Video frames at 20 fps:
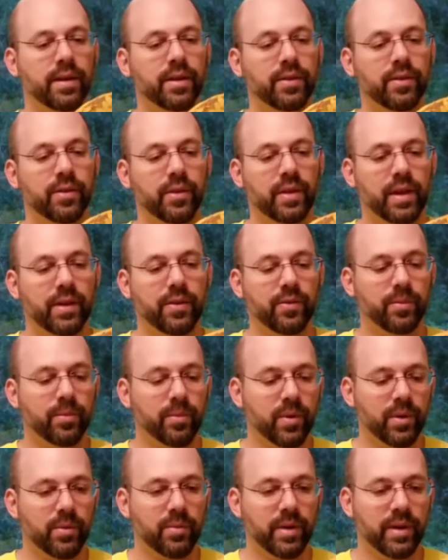So that's
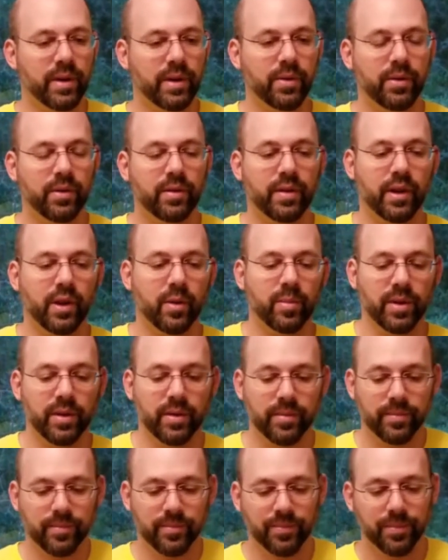one way you can tell. But